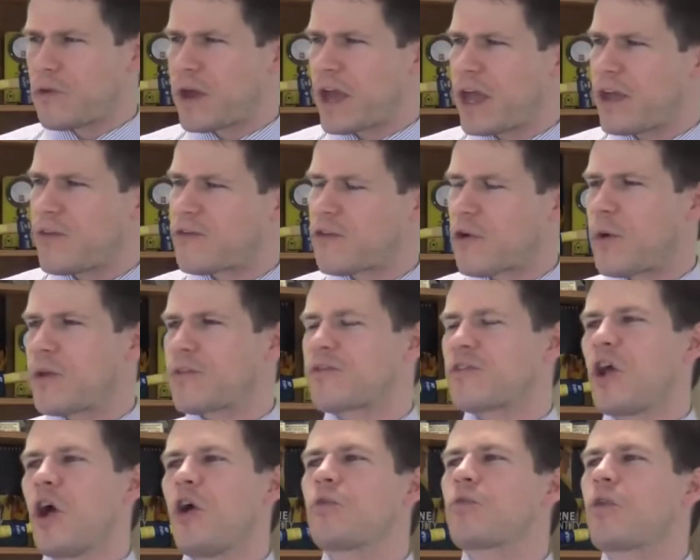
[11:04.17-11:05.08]
okay? So
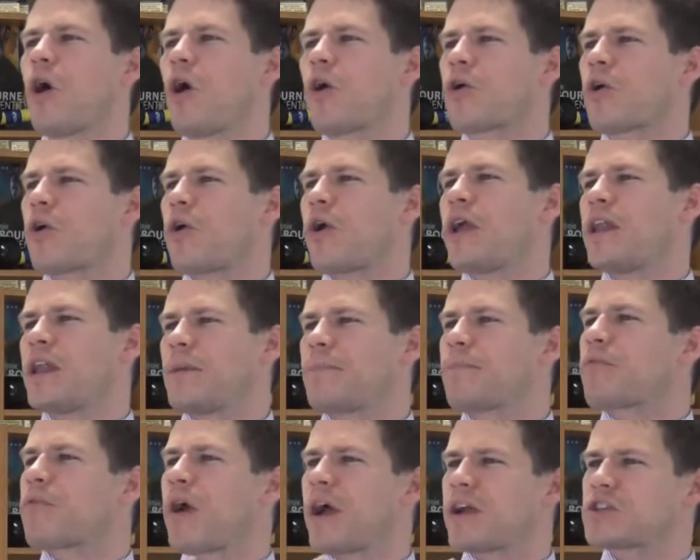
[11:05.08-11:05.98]
it's no longer any
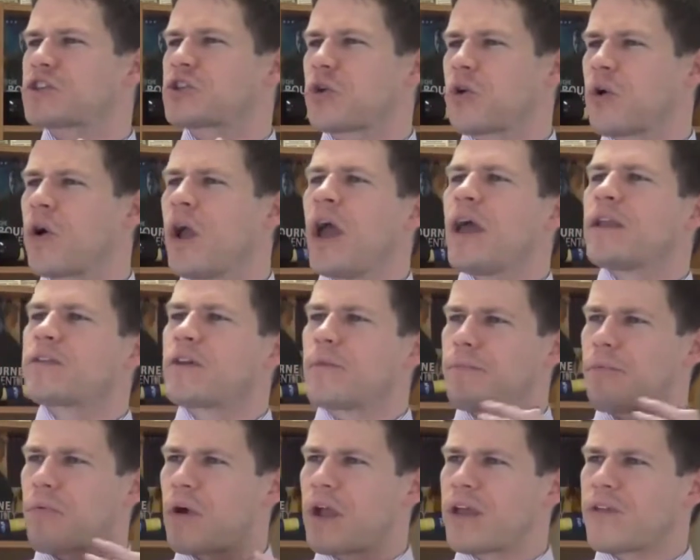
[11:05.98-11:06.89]
pressure to
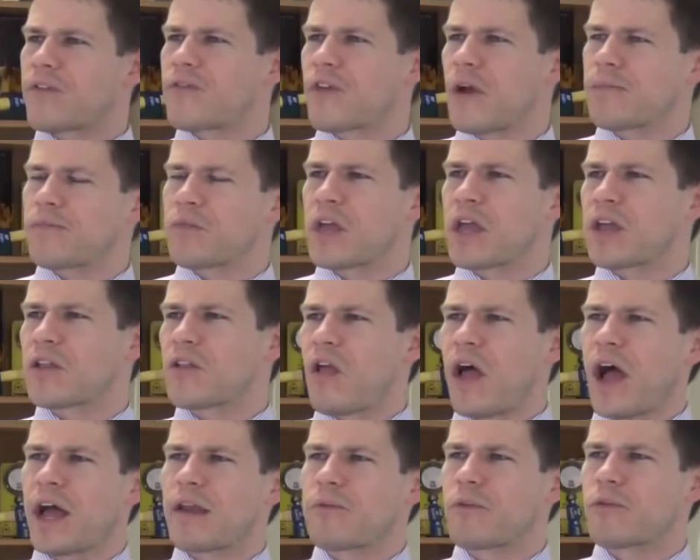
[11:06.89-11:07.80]
bring something in
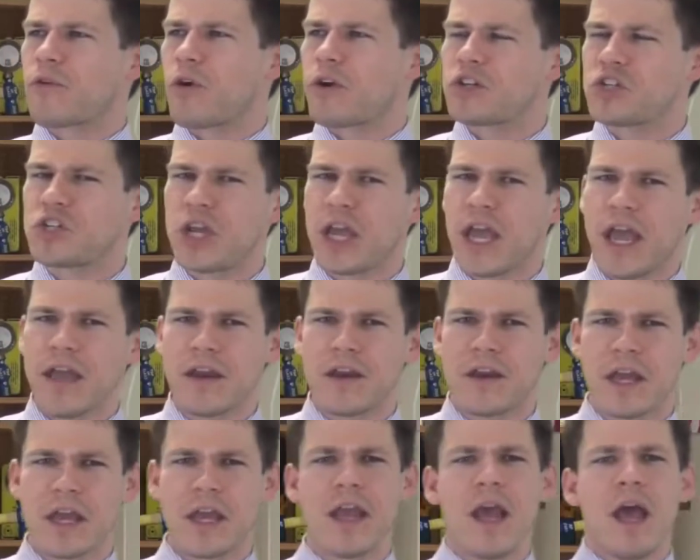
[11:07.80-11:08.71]
line with
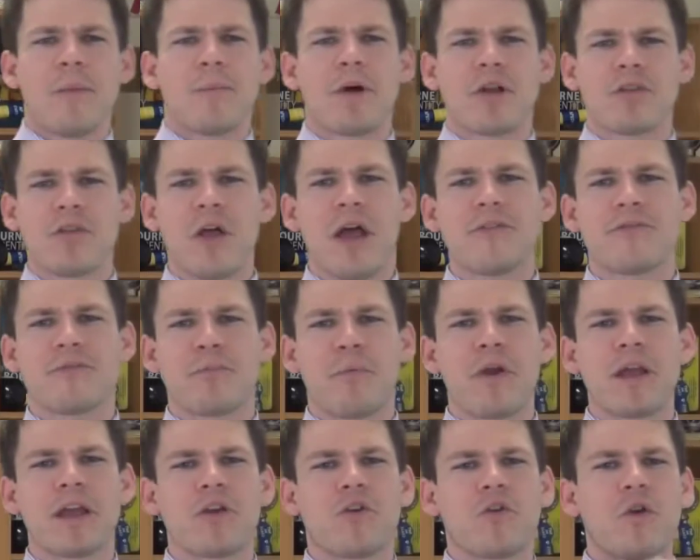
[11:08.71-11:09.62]
Christianity, but let's
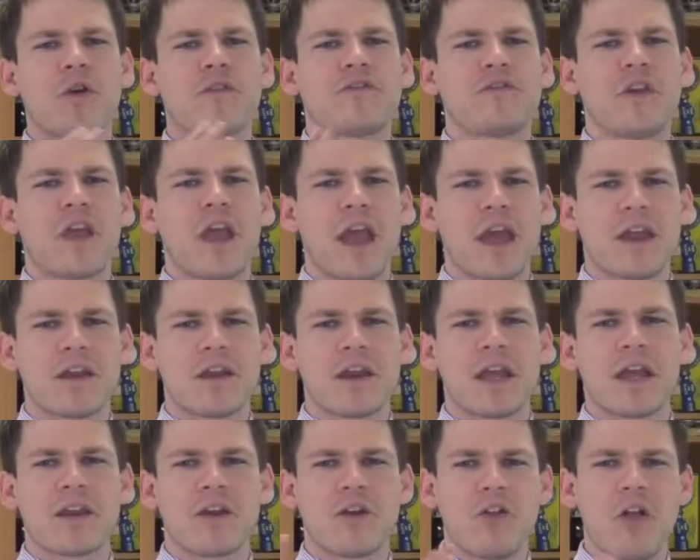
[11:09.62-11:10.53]
bring
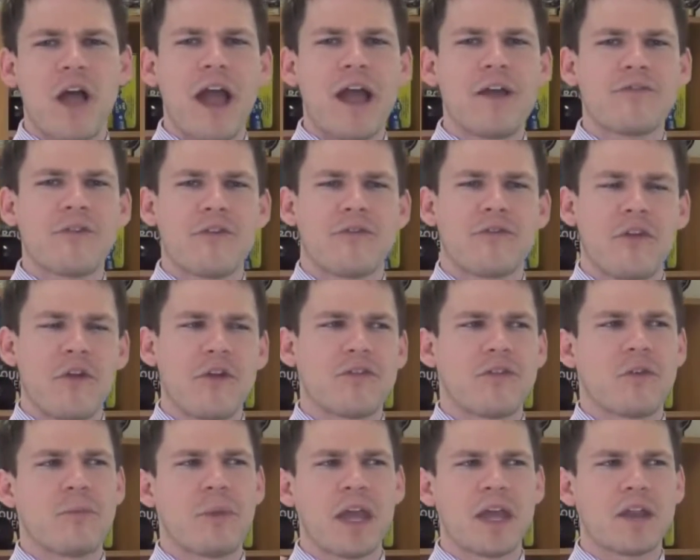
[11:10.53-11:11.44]
Christianity and
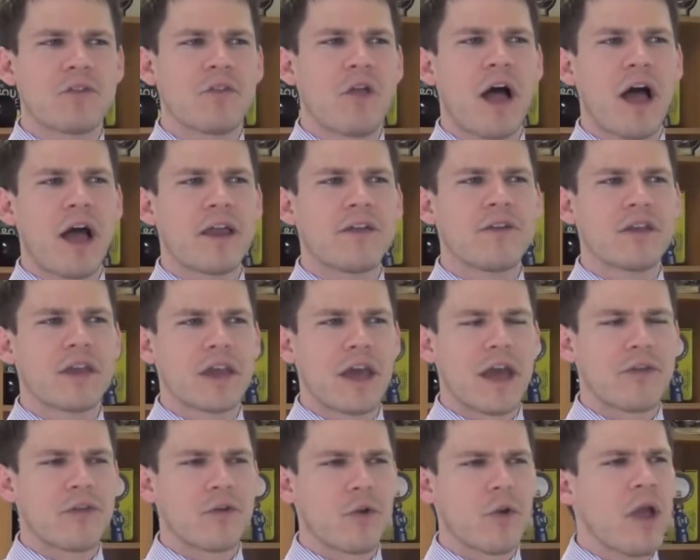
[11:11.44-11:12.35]
classicism in line
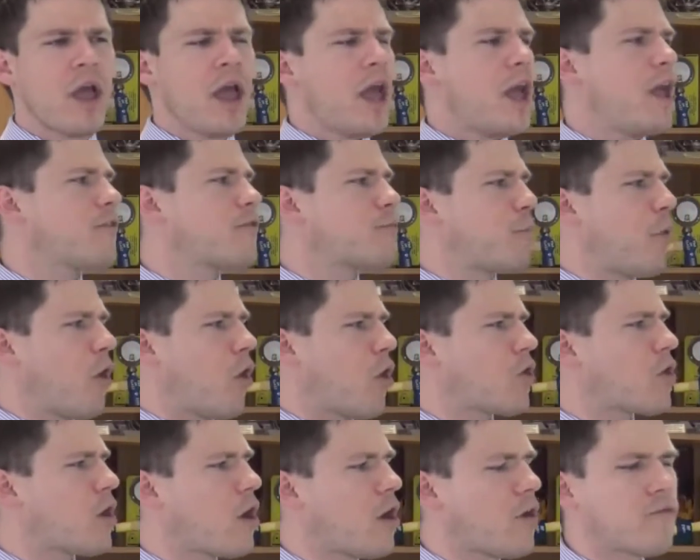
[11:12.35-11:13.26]
together as
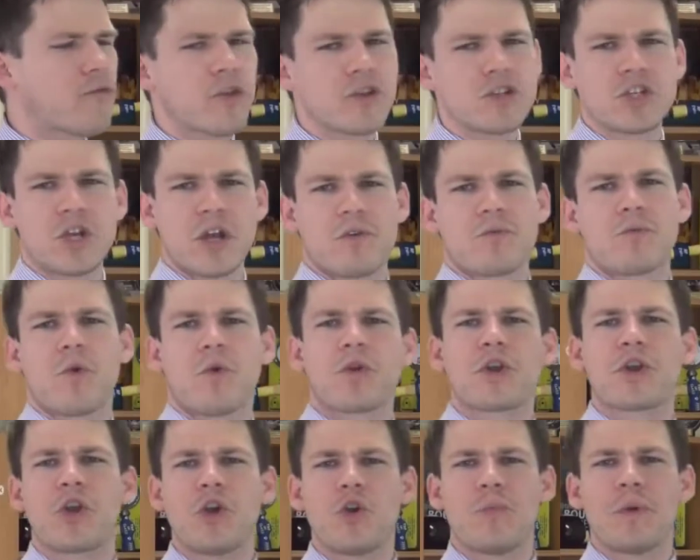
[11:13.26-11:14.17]
part of the general
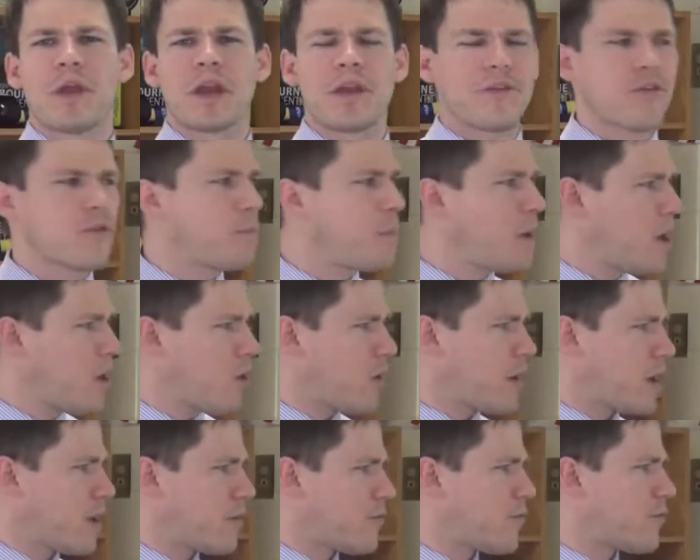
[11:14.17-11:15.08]
human
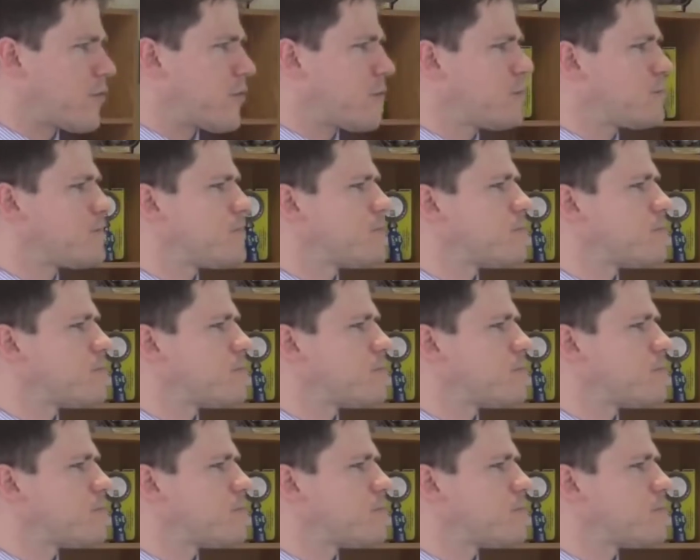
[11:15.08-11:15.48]
experience.